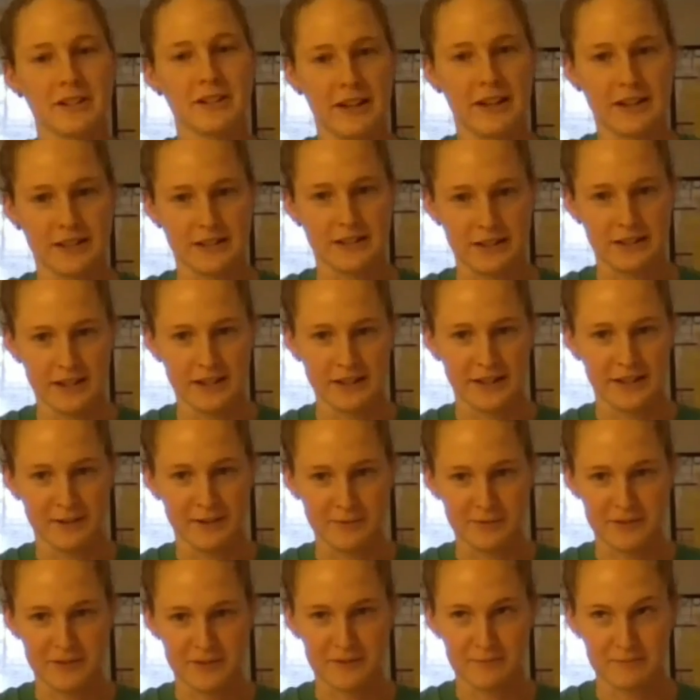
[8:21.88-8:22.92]
last night. That
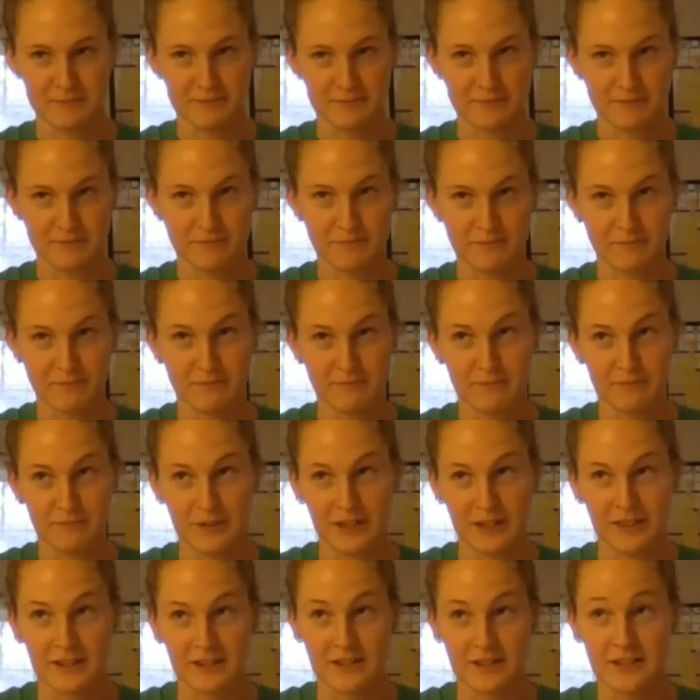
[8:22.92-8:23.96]
was
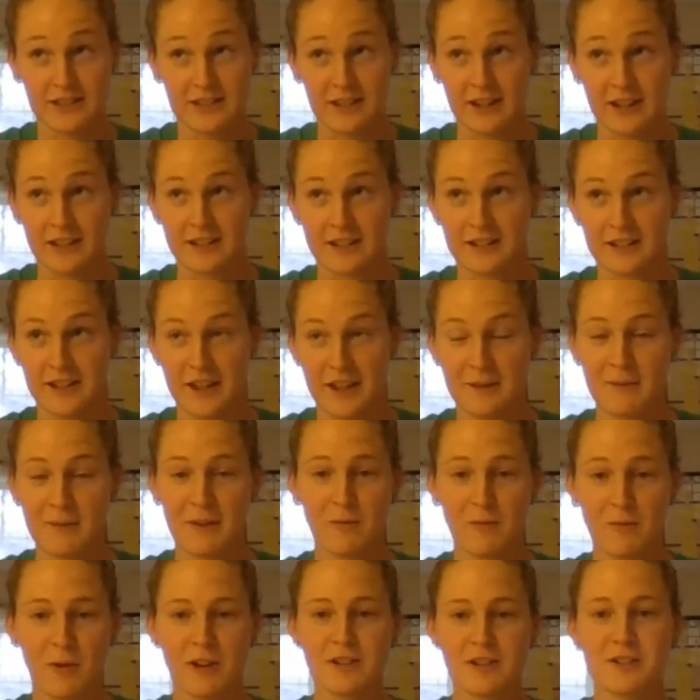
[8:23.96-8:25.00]
like the second game
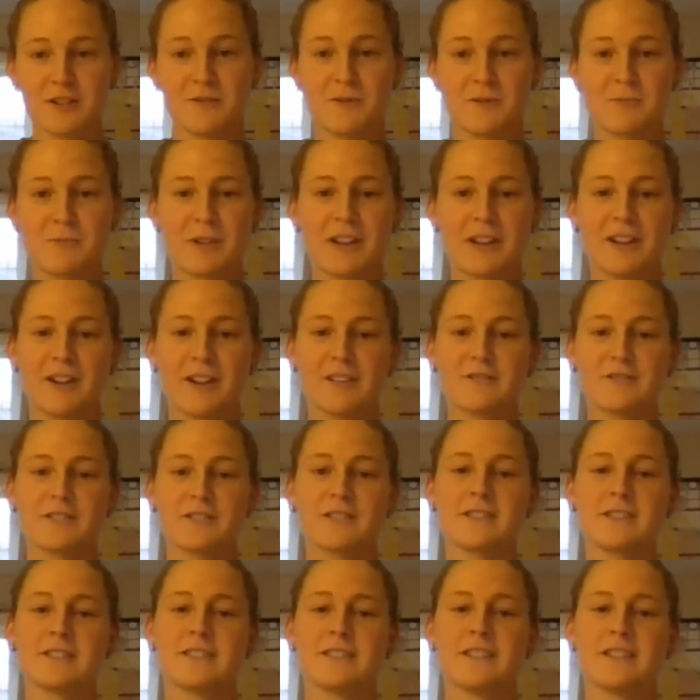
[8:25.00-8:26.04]
I've watched of the
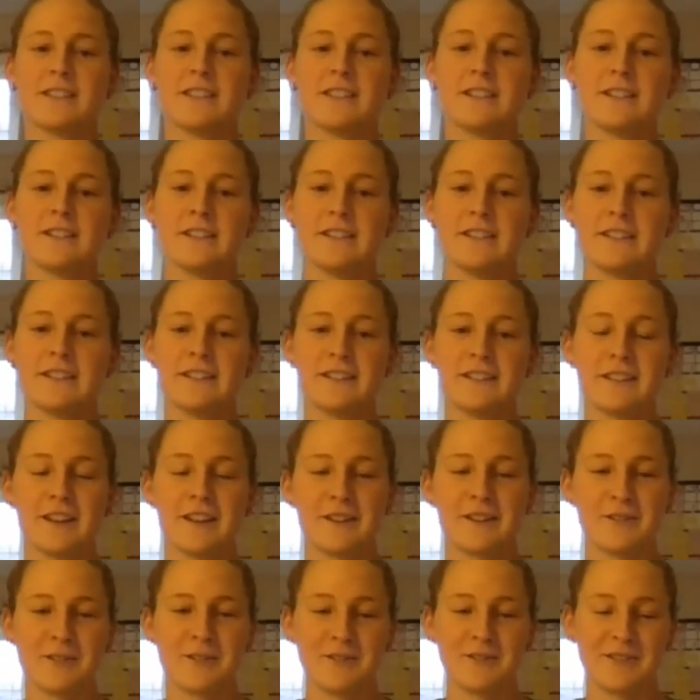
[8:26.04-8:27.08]
playoffs. I
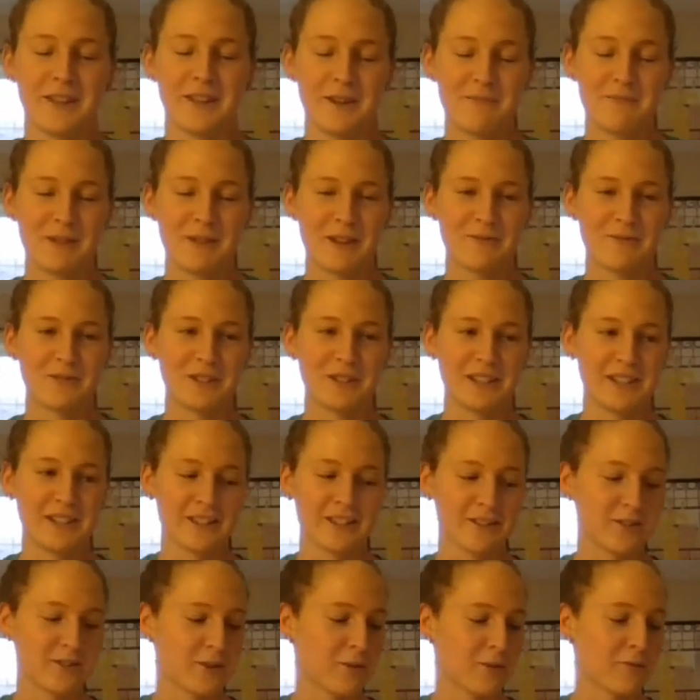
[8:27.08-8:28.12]
don't know. The NBA really
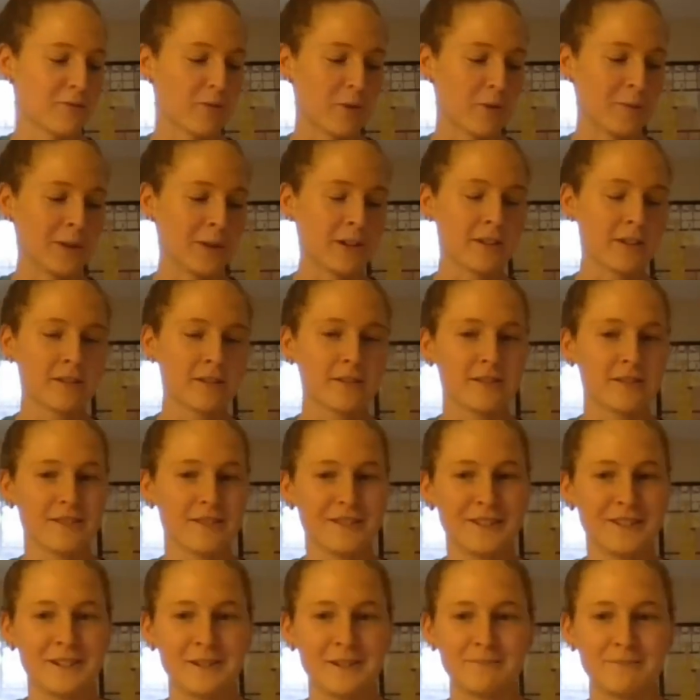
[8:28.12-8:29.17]
doesn't do it for me.
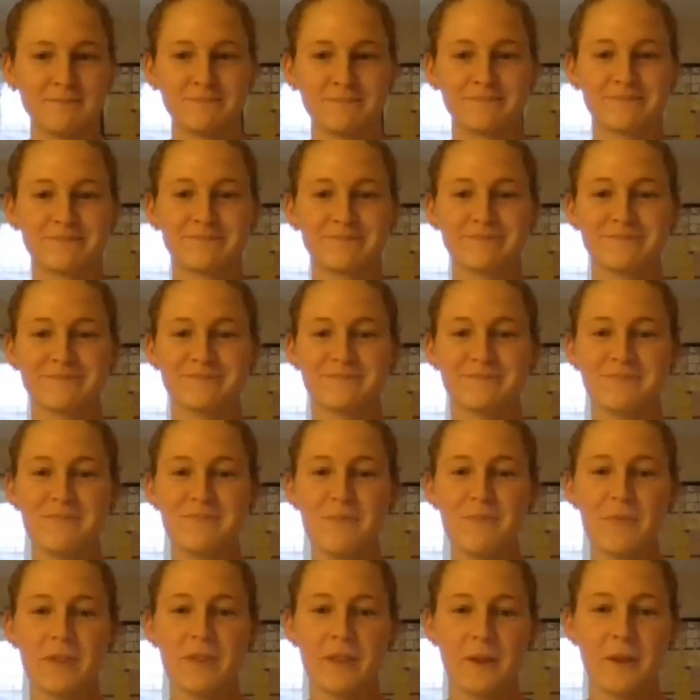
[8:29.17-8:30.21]

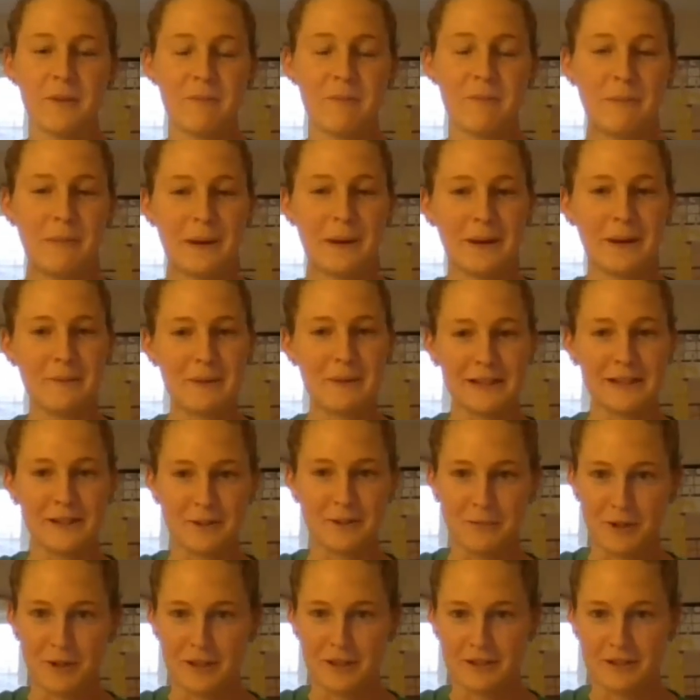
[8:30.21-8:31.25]
But my little
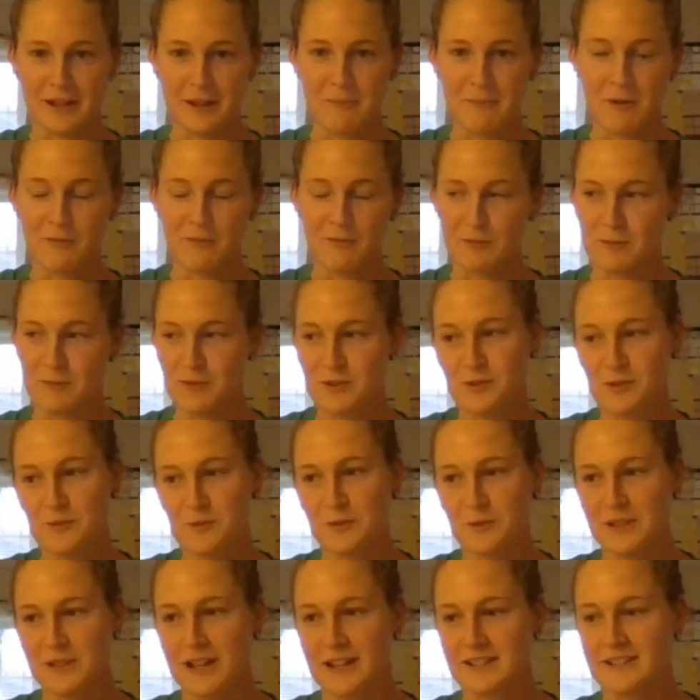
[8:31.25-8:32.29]
brother came home from
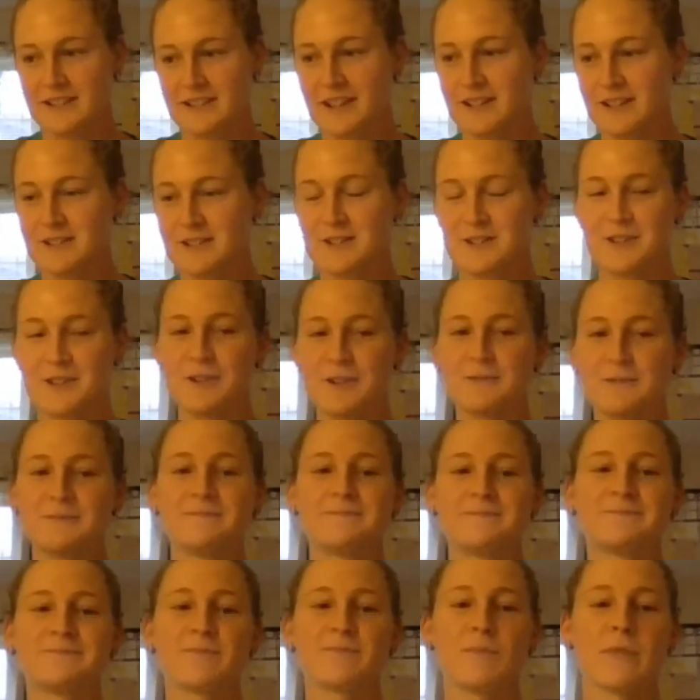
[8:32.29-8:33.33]
school last night, so
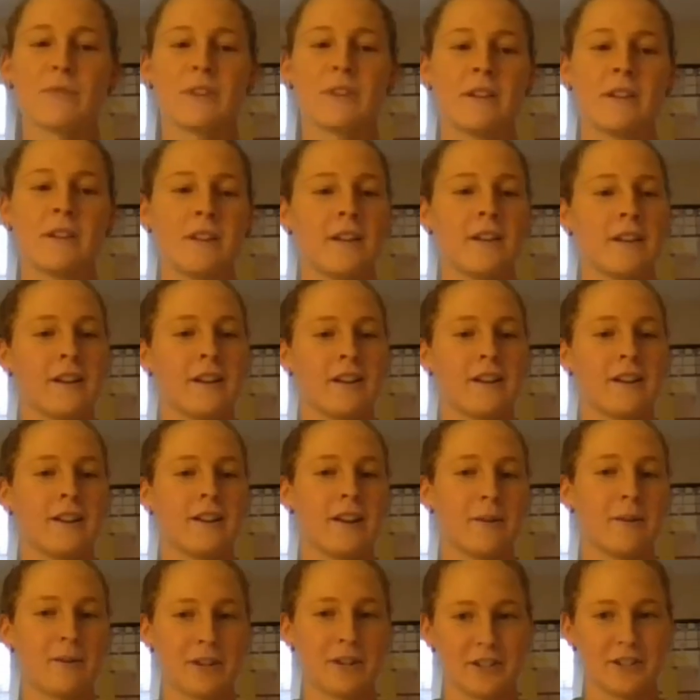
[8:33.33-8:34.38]

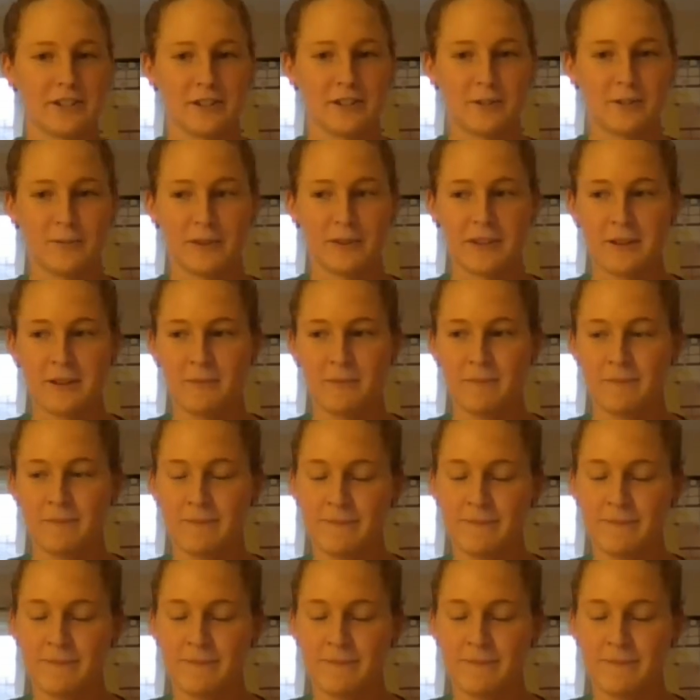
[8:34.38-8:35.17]
I watched a little with him.